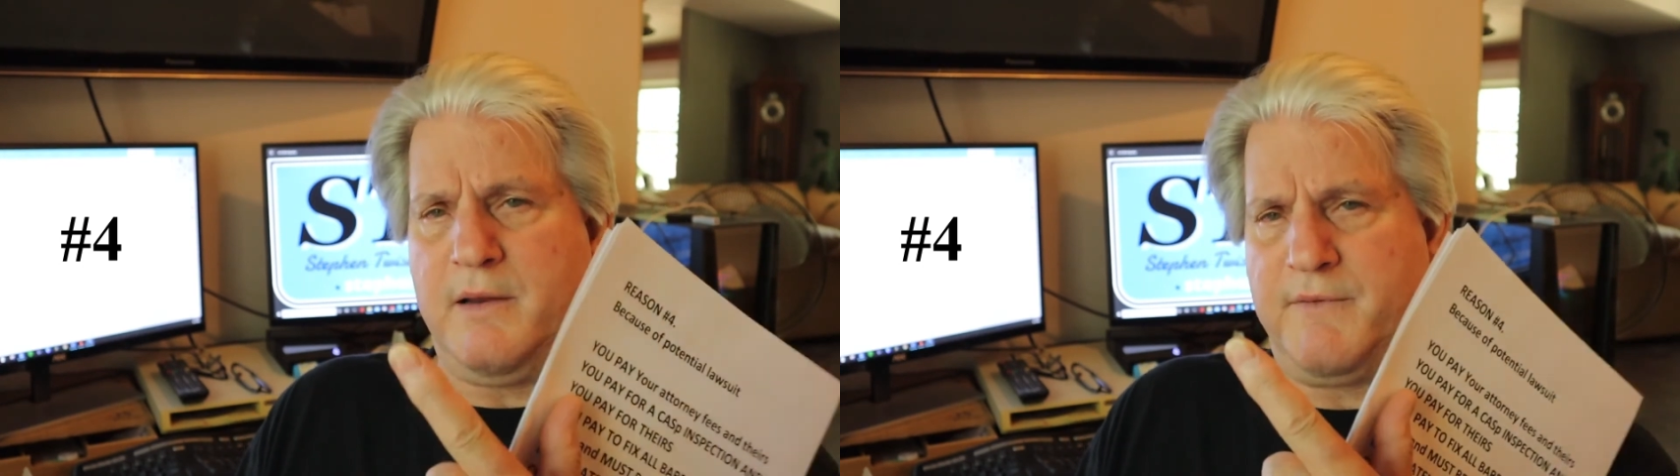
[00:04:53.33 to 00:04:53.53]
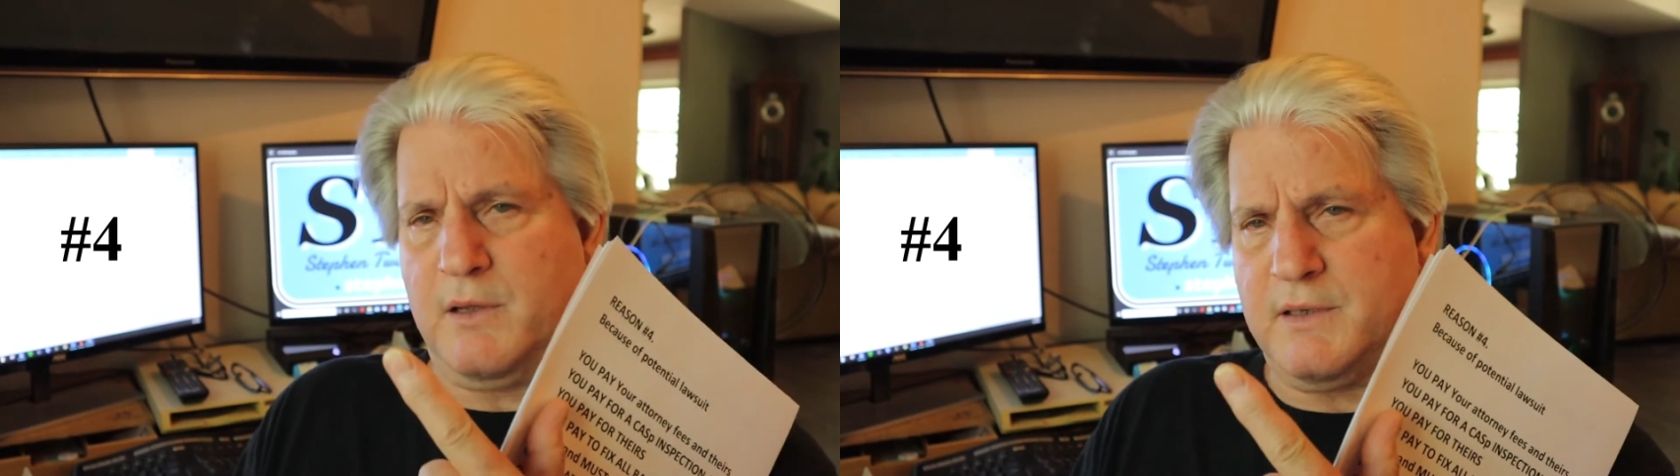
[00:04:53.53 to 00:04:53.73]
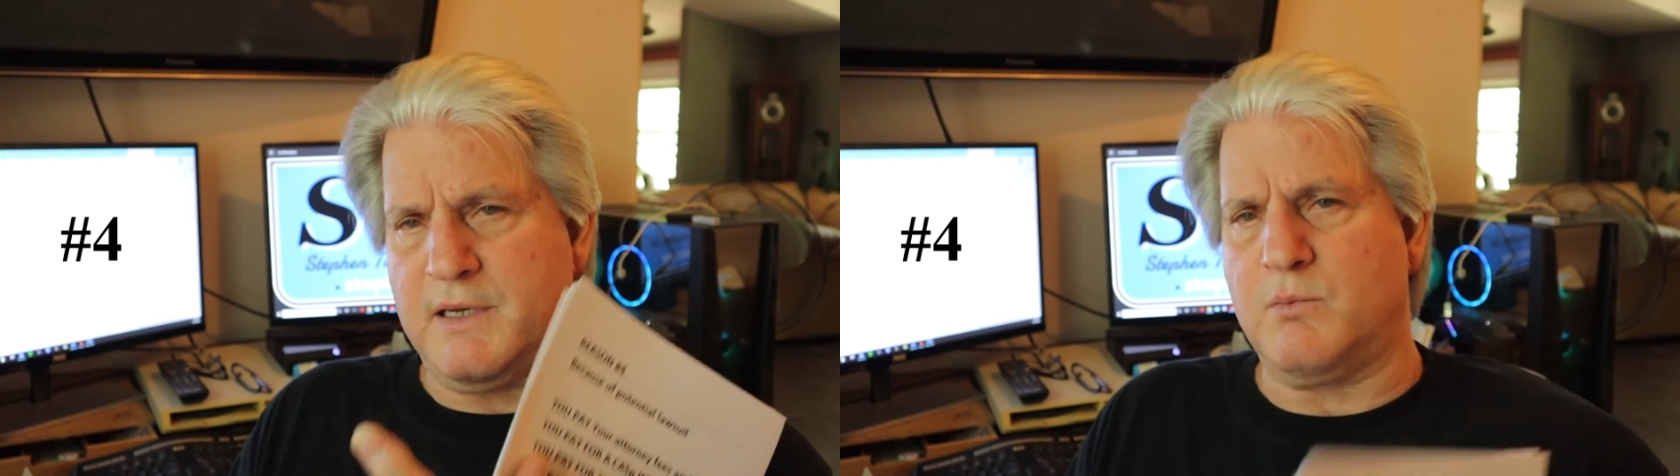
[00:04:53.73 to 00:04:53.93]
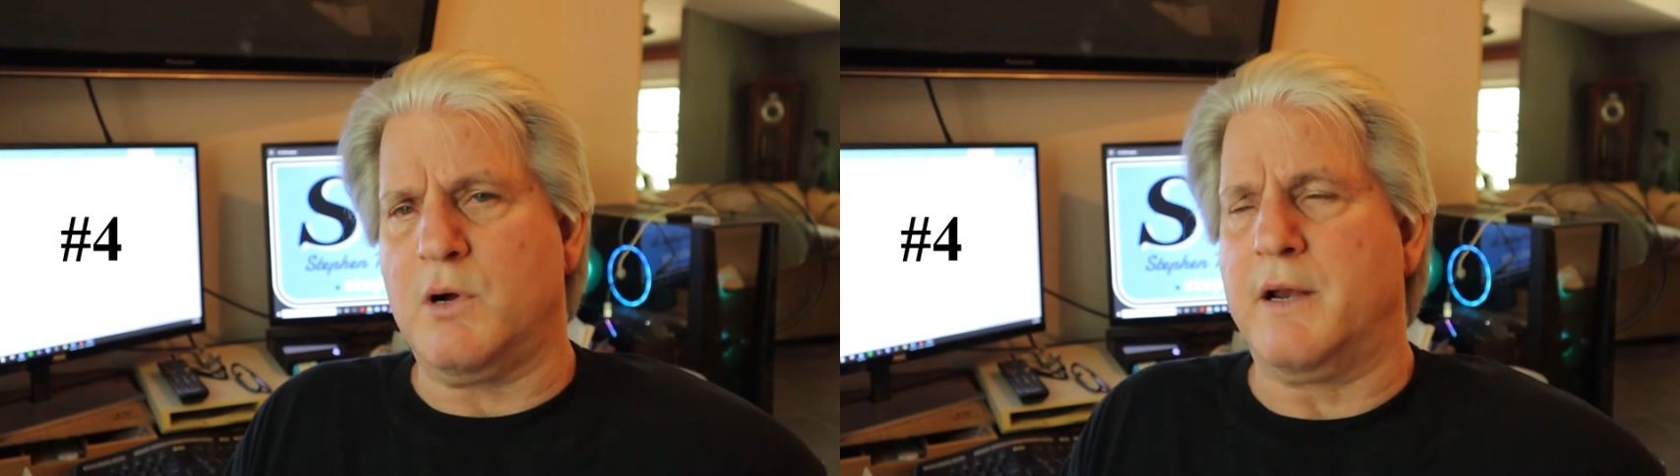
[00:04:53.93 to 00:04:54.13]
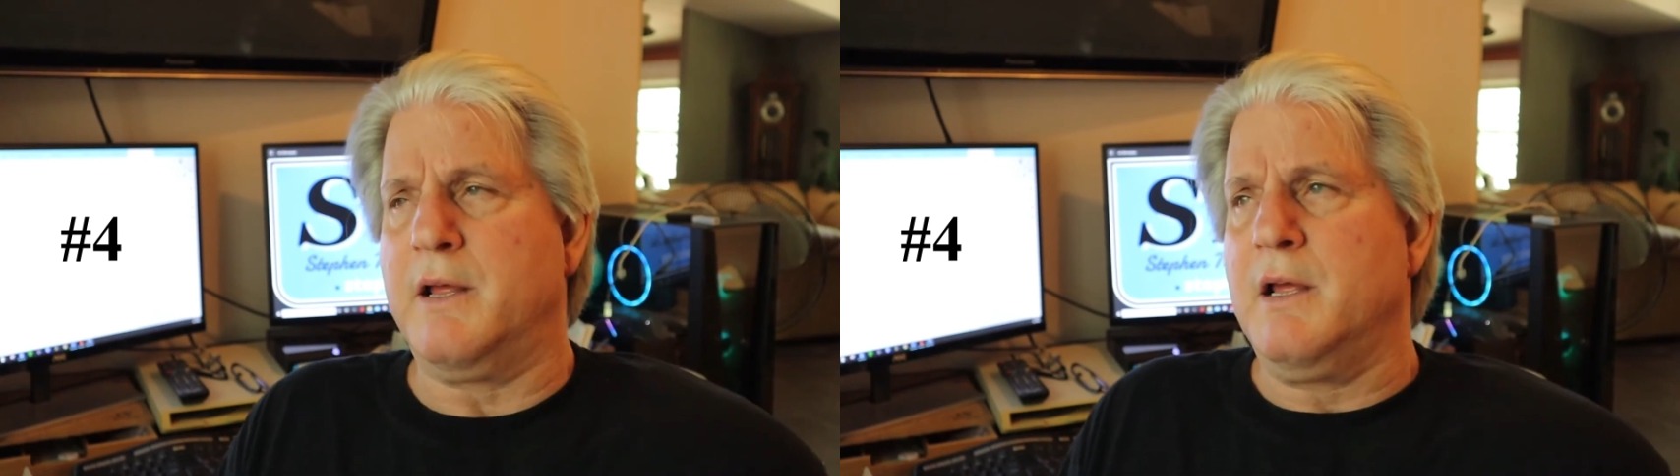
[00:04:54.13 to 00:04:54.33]
if they only did
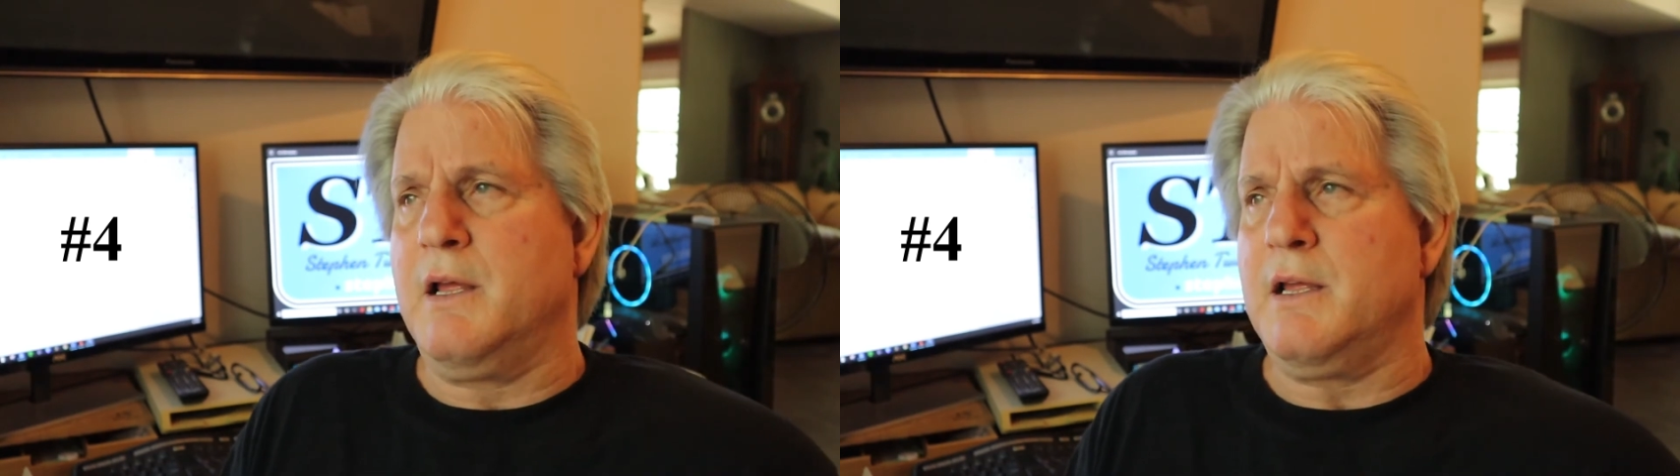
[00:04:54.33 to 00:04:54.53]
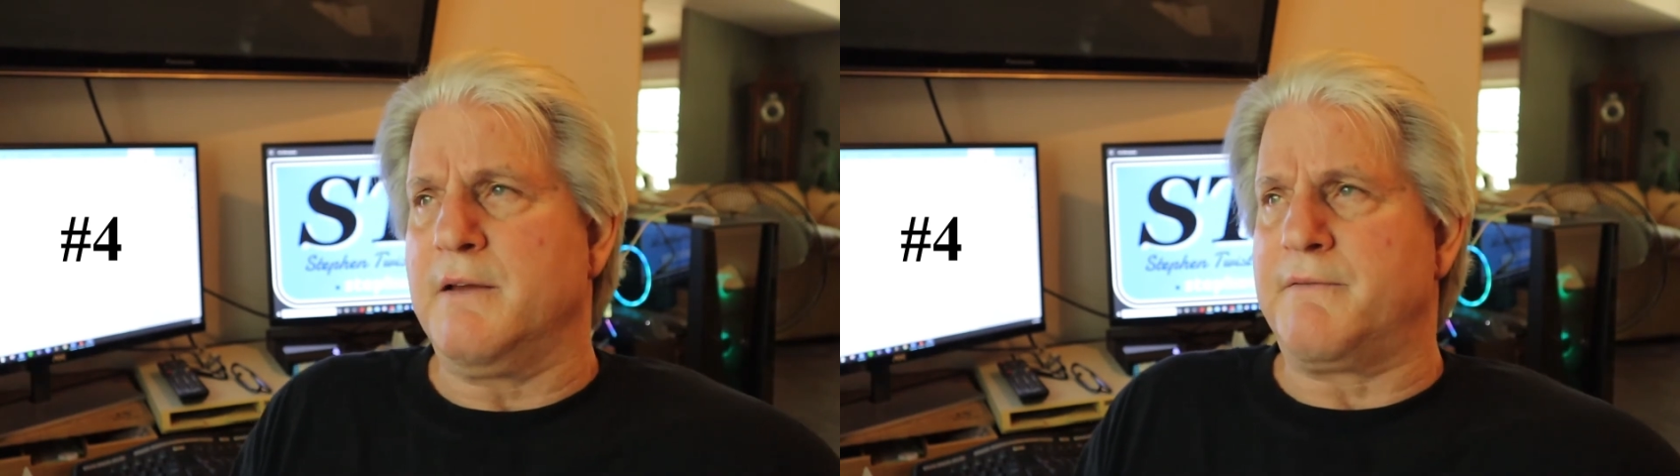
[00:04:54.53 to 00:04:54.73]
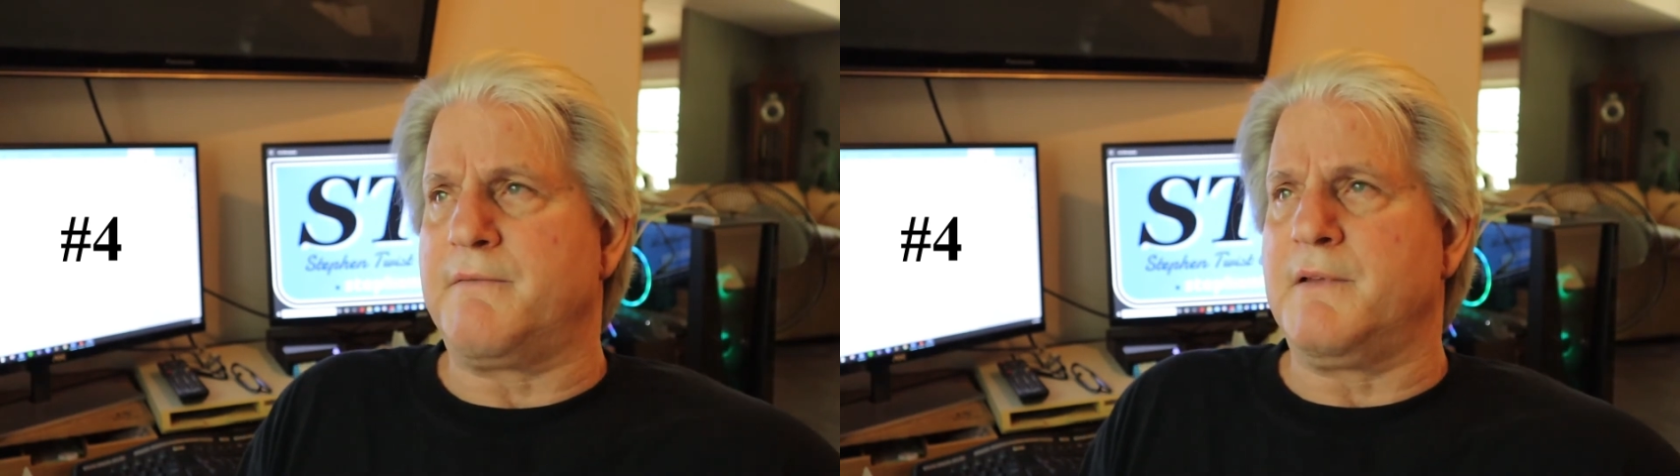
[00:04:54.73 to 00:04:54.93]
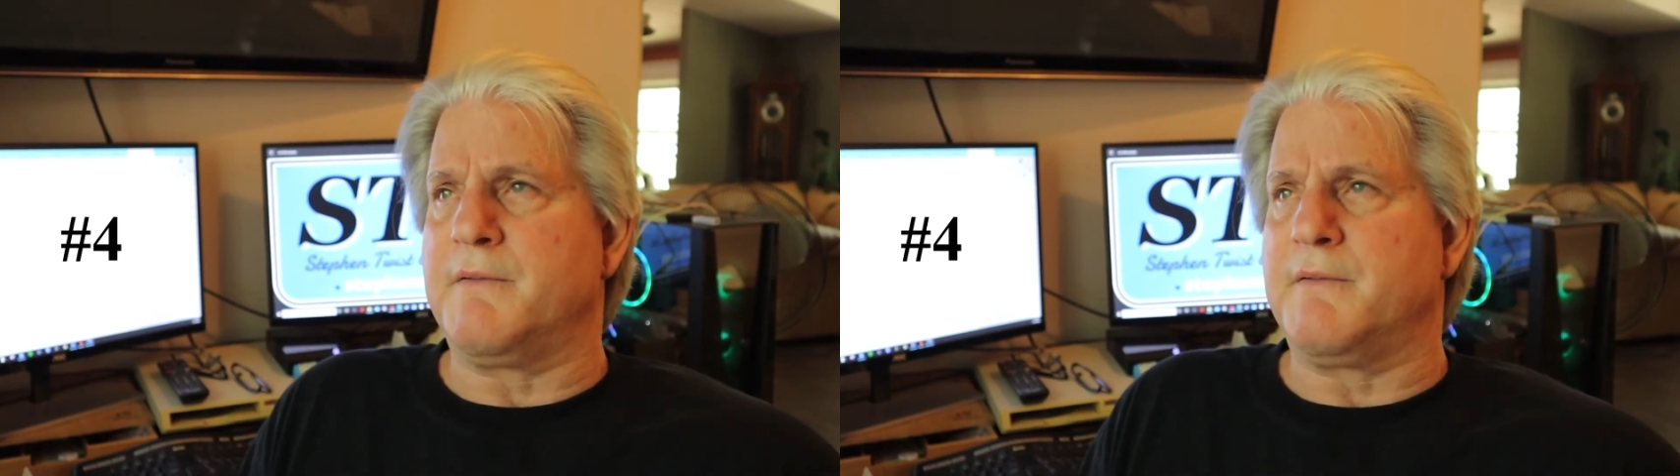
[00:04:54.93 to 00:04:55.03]
one, if